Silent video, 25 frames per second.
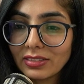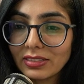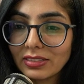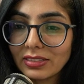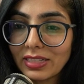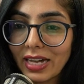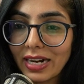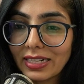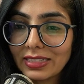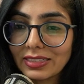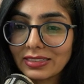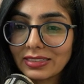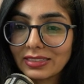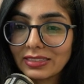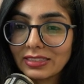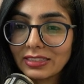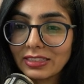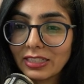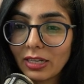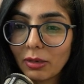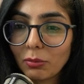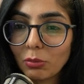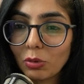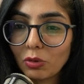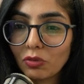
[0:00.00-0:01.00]
That is in
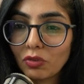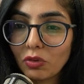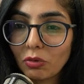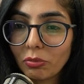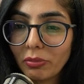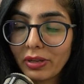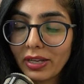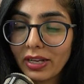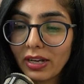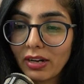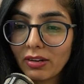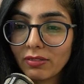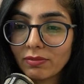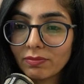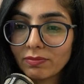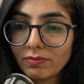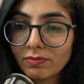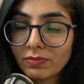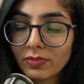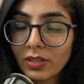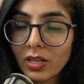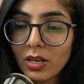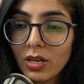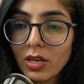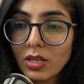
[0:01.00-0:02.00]
term of omega.
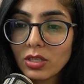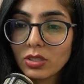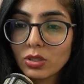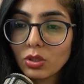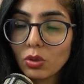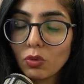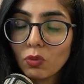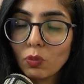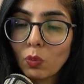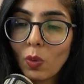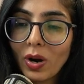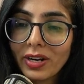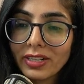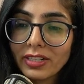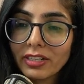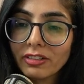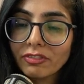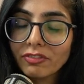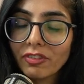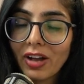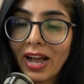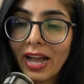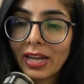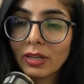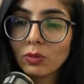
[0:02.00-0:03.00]
So what
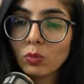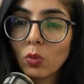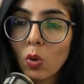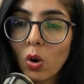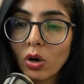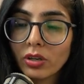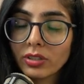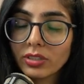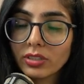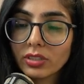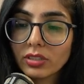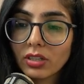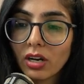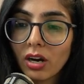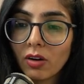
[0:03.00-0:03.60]
if I want